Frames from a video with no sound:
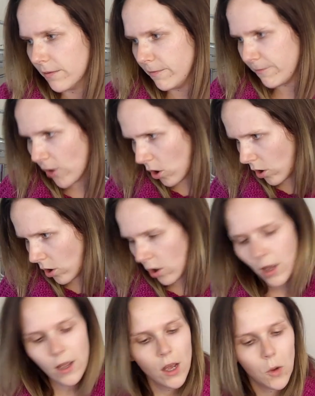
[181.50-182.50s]
and
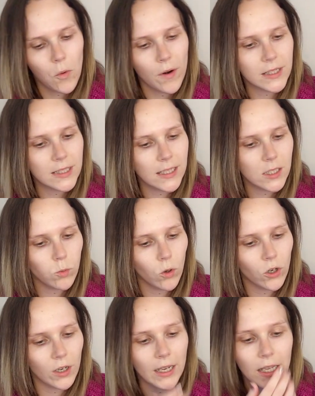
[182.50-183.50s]
4, whereas this
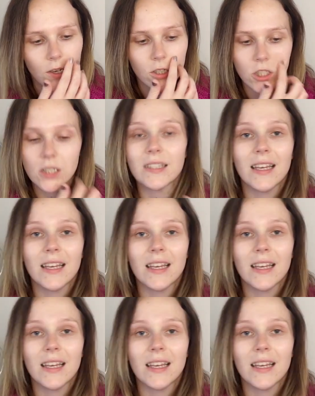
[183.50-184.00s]
one on here it just